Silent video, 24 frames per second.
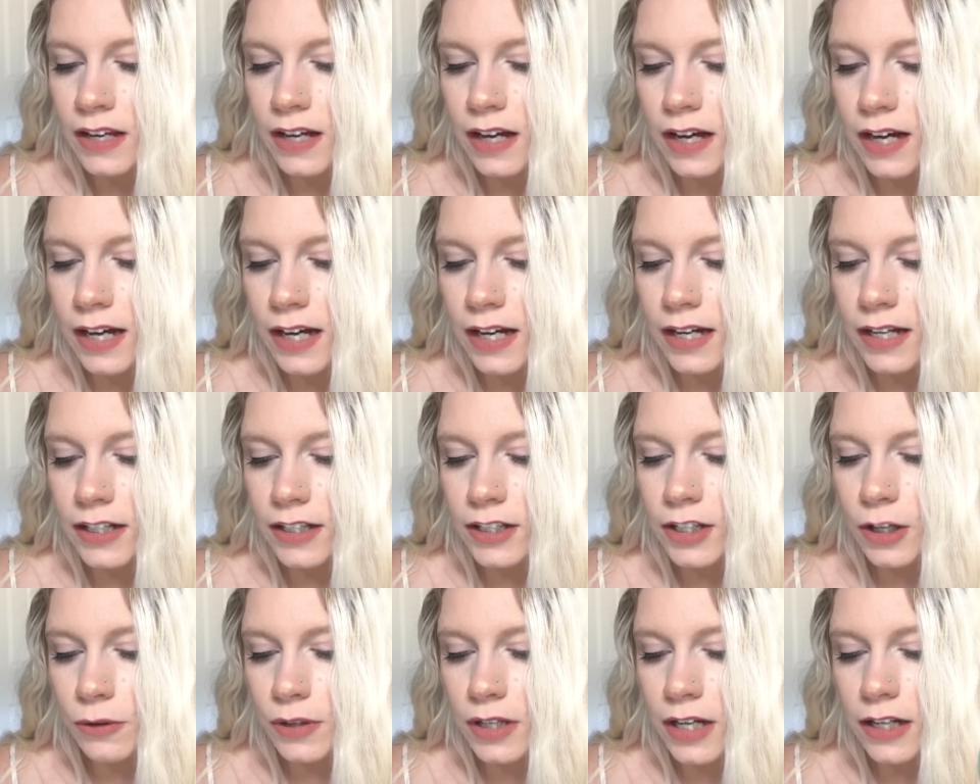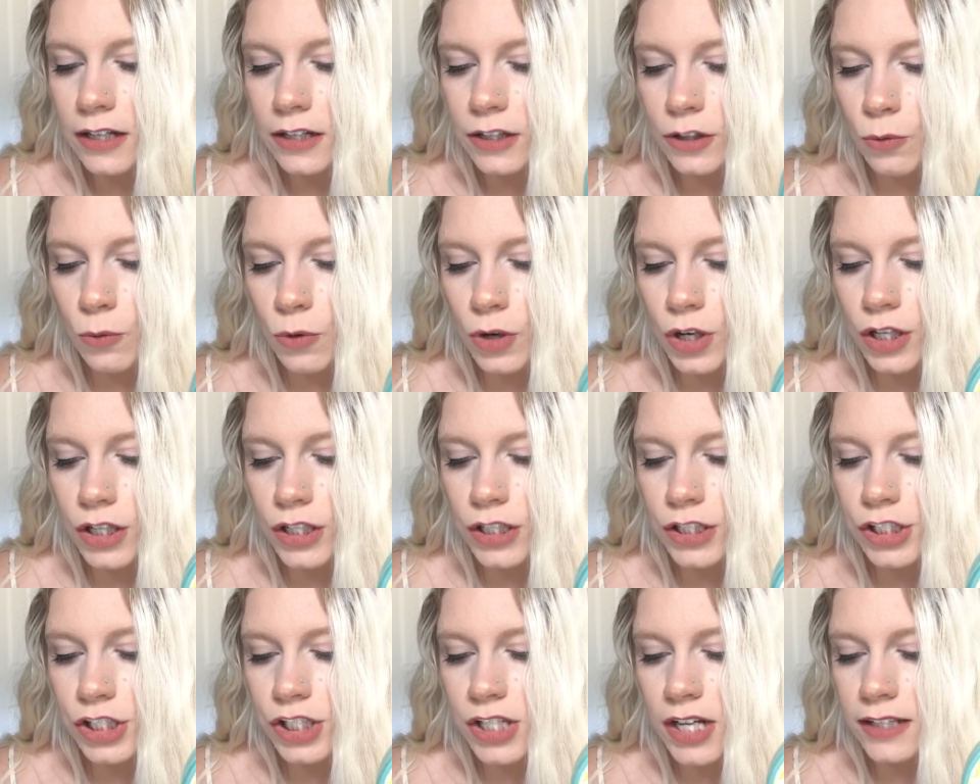Coconut and
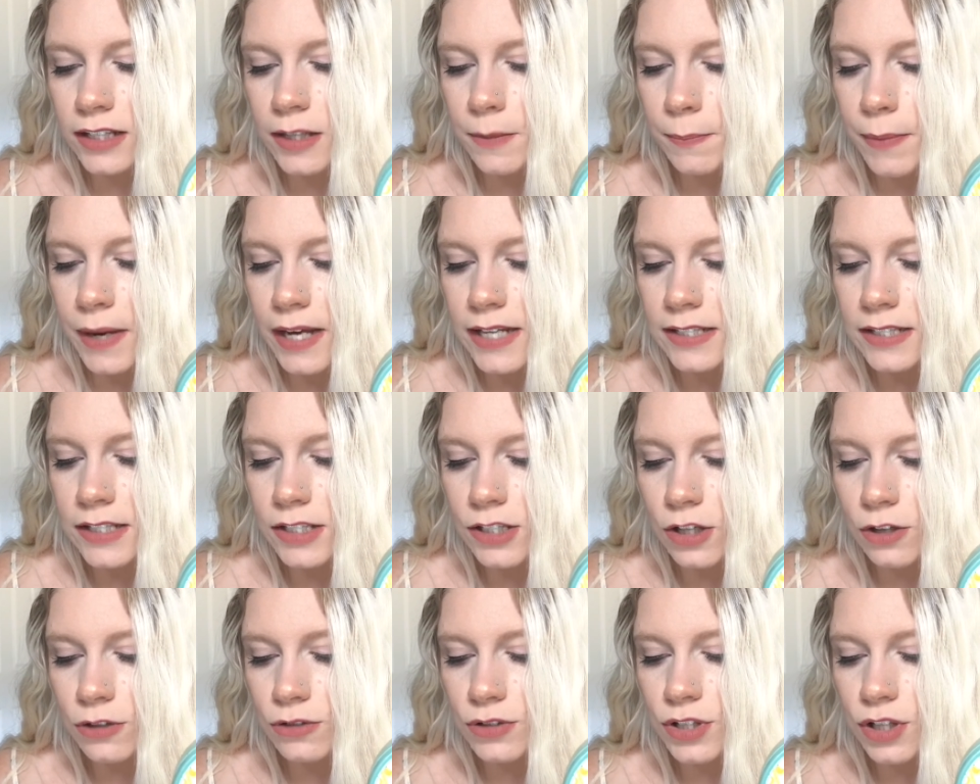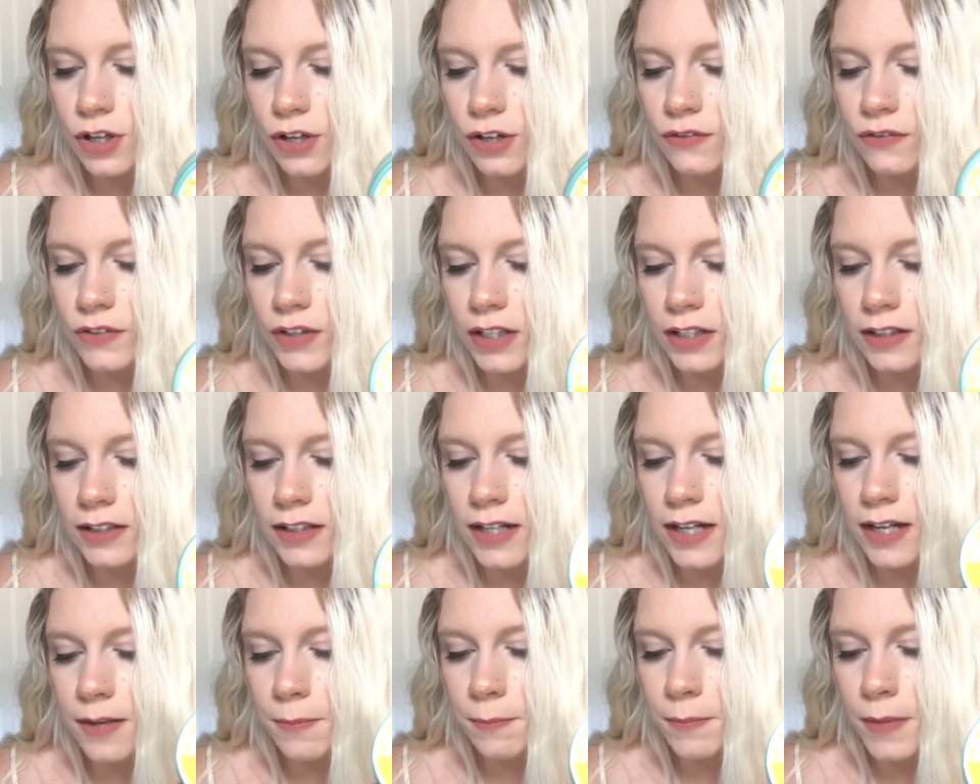orange, and the base notes are
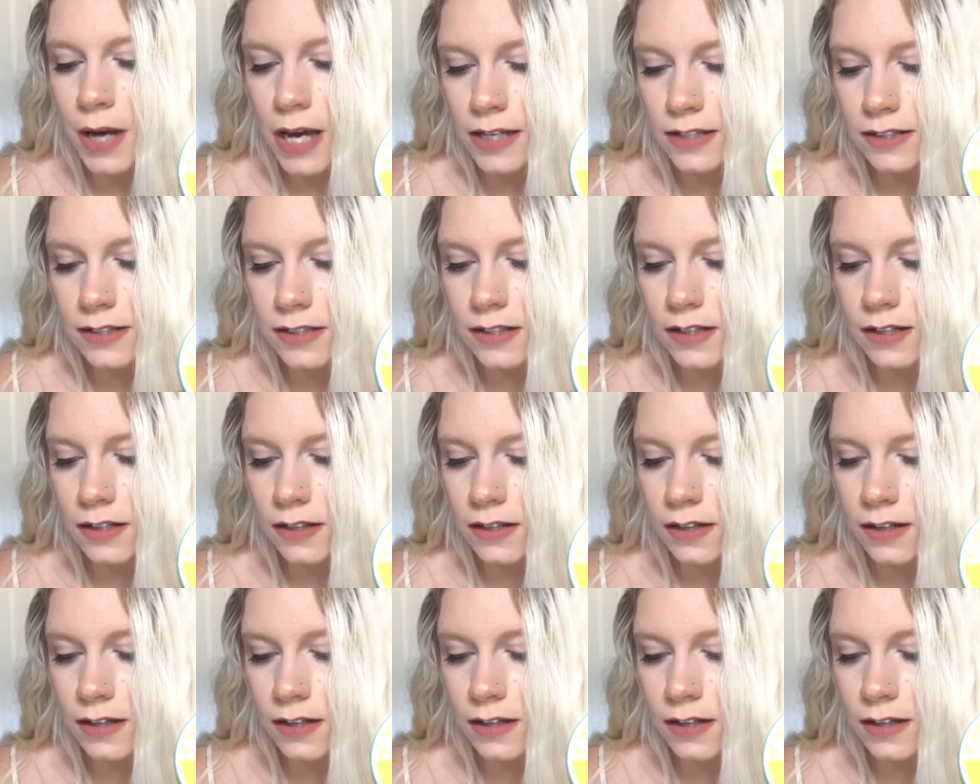vanilla and musk.